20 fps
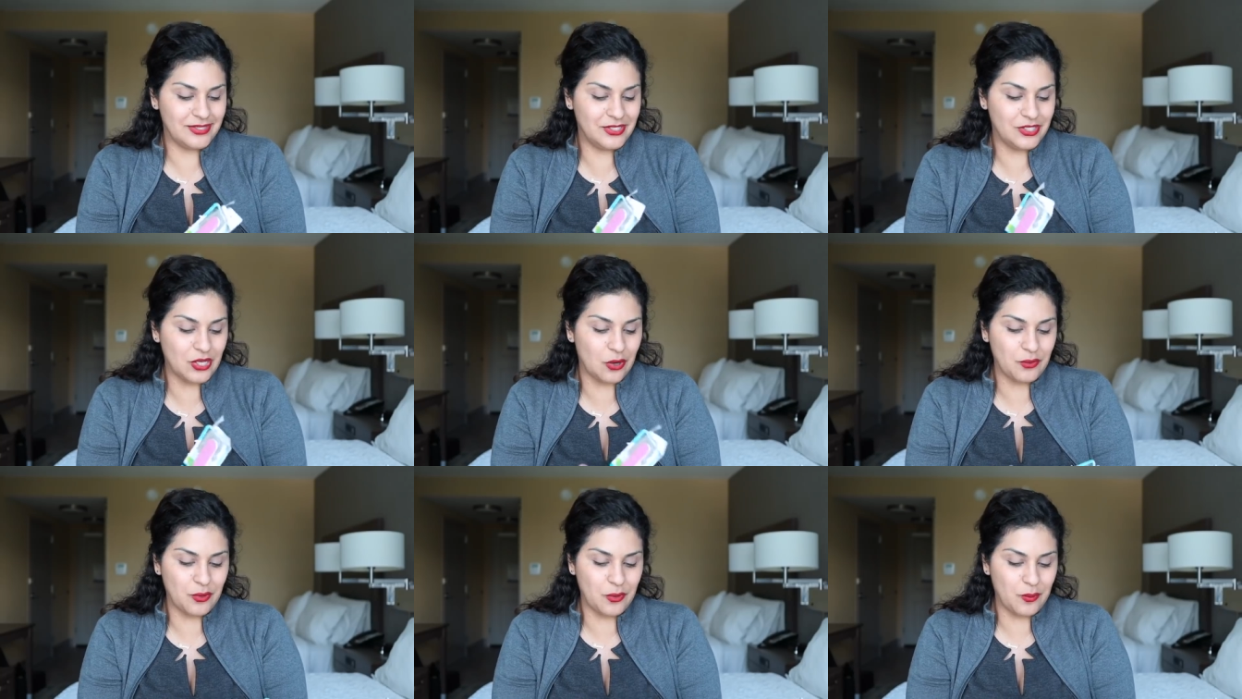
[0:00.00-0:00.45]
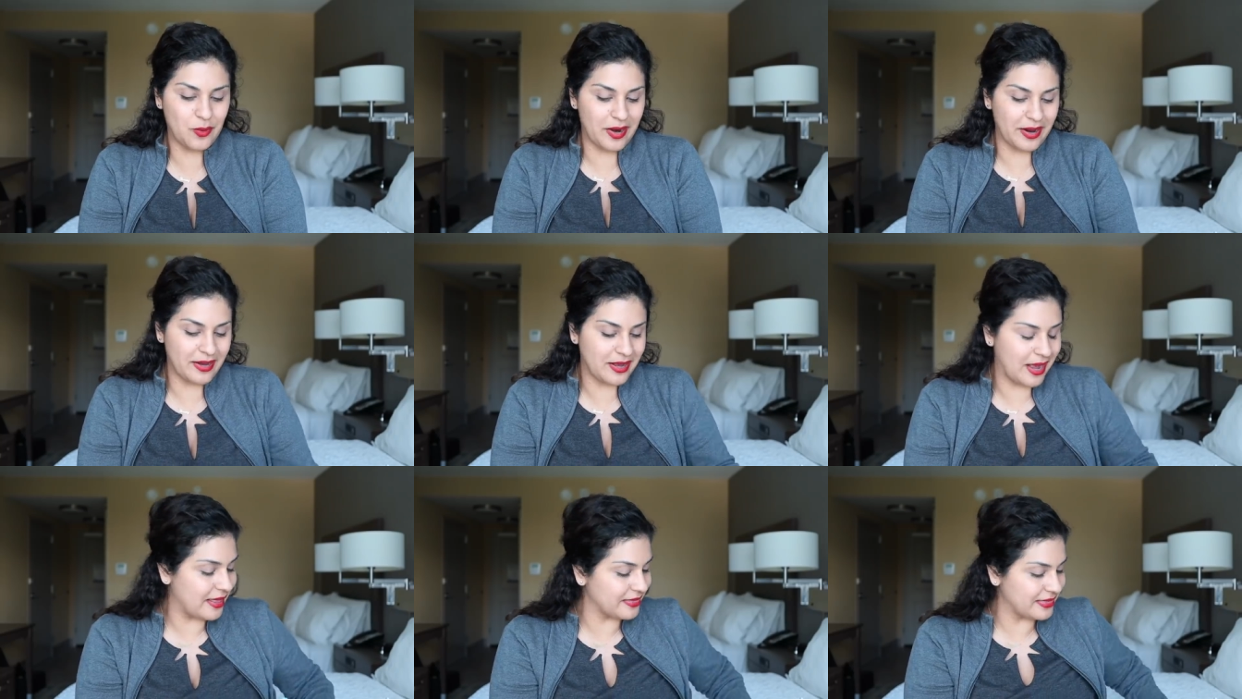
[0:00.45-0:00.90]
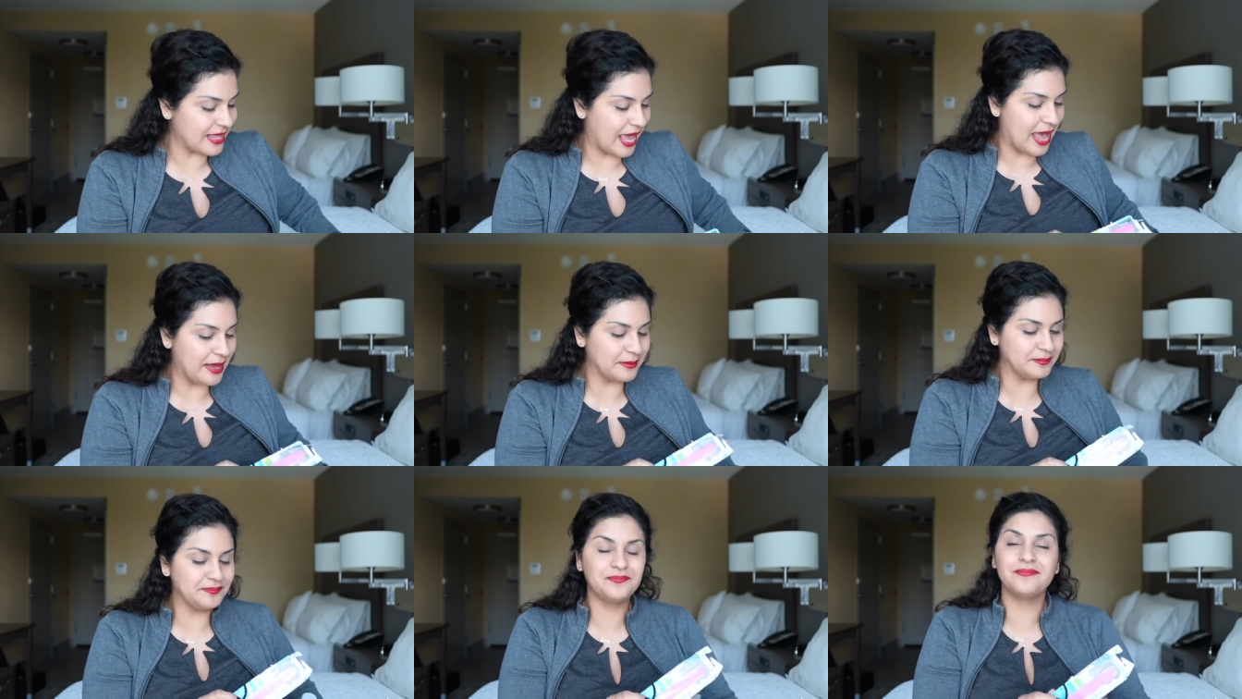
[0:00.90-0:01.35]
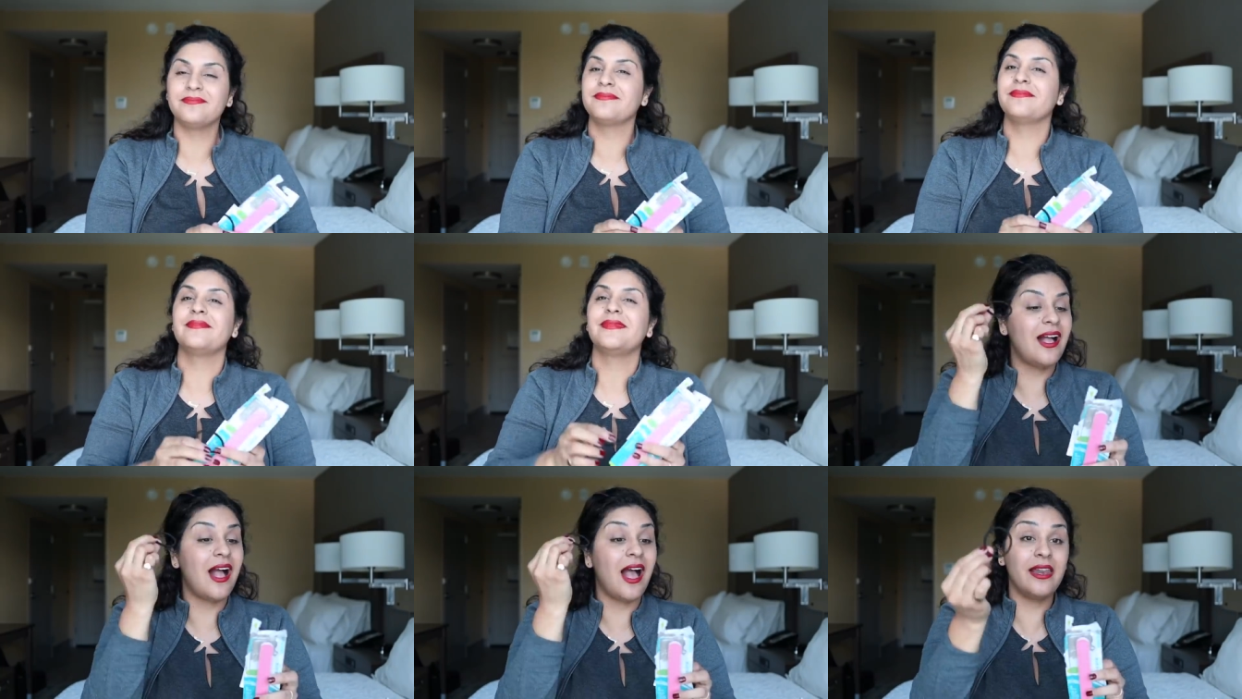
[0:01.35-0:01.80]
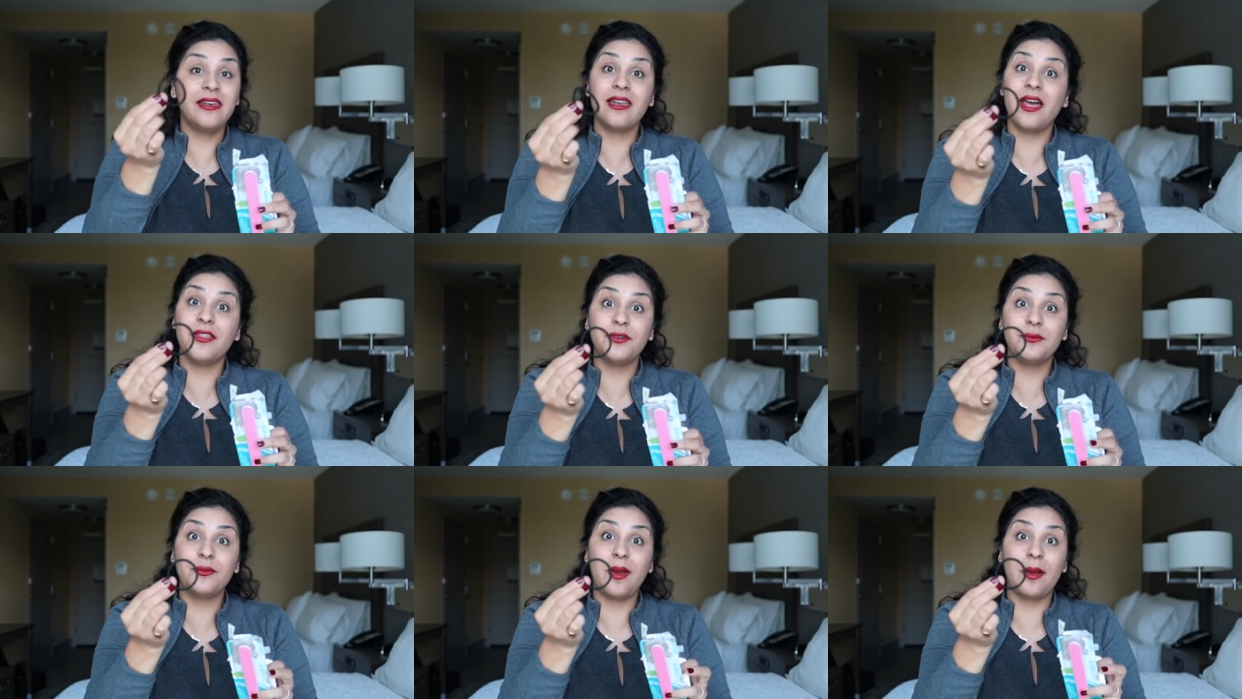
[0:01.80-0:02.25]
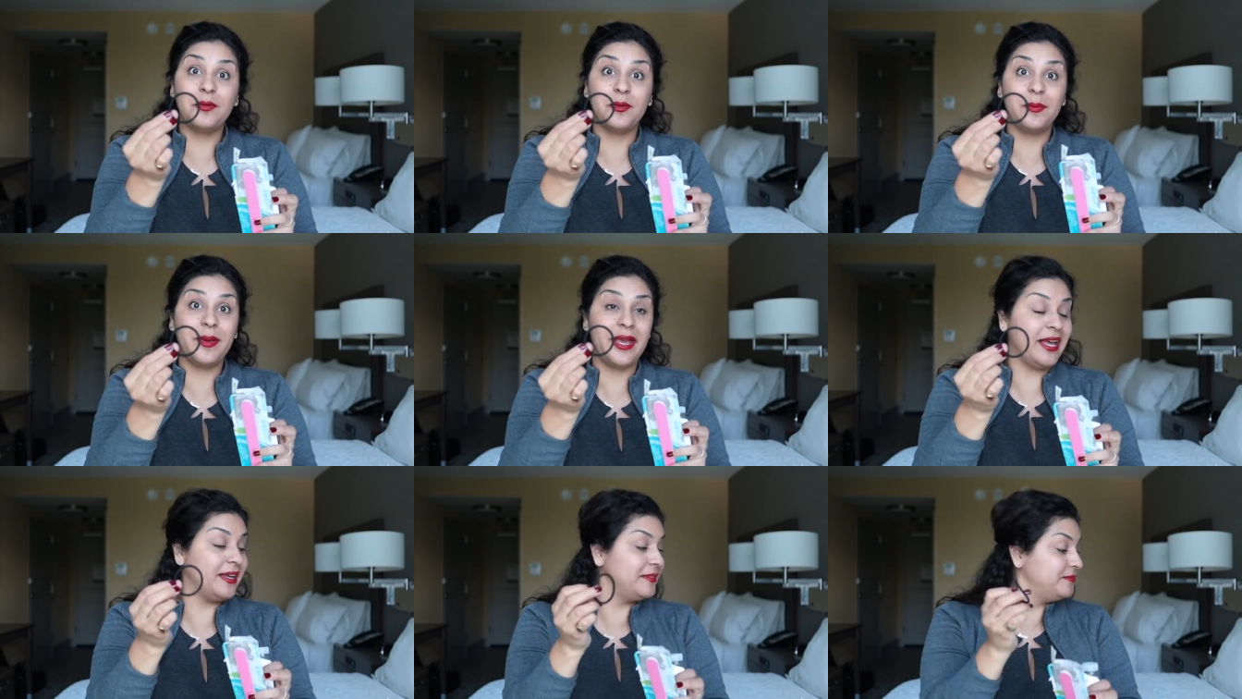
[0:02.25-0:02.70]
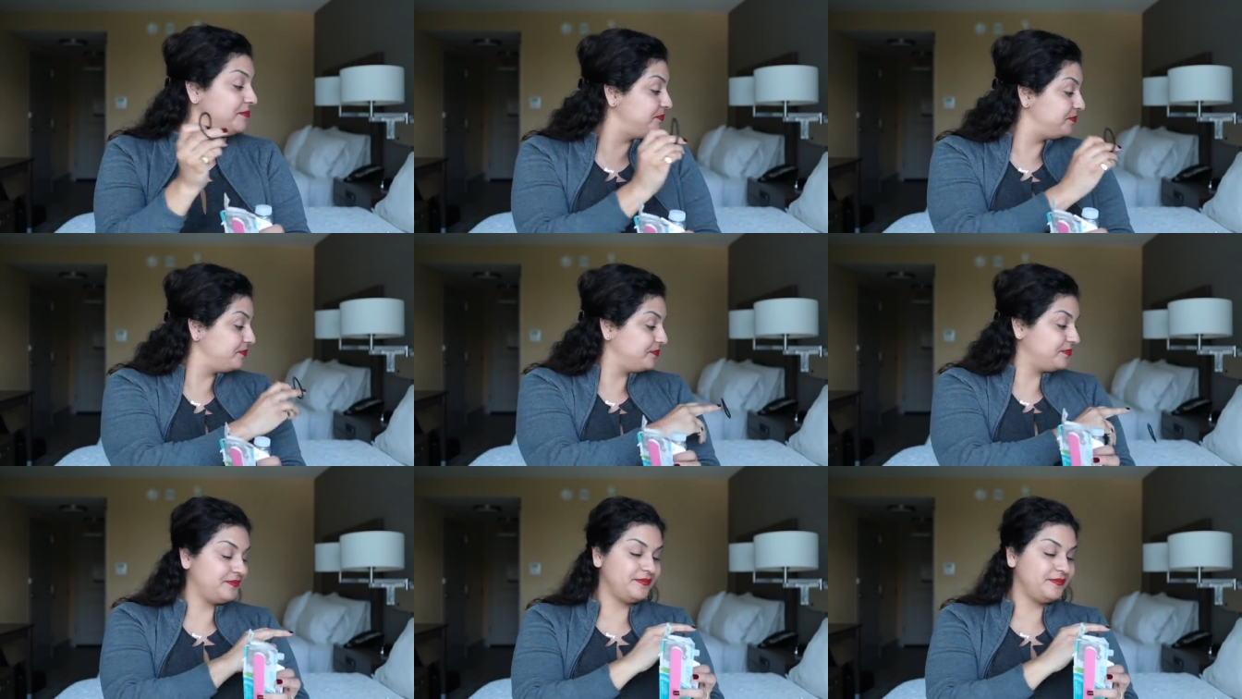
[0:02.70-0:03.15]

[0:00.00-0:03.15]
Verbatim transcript: Don't know where I got that another rubber band,